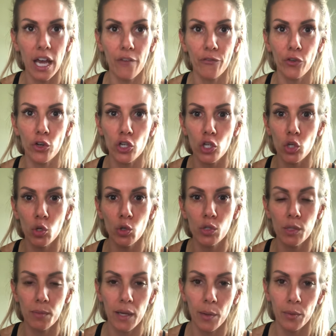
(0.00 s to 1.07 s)
and for you
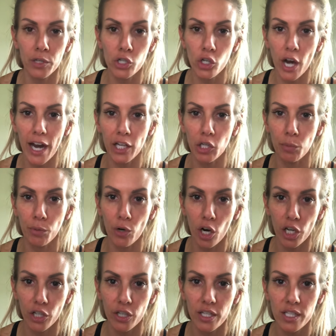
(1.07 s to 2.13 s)
to be able to track your
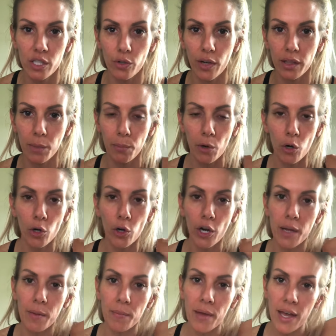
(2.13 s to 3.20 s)
progress throughout the
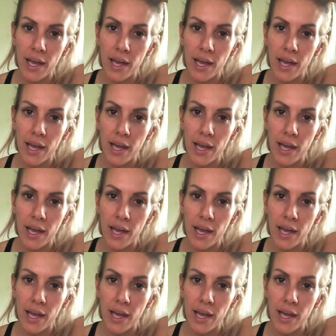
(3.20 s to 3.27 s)
program.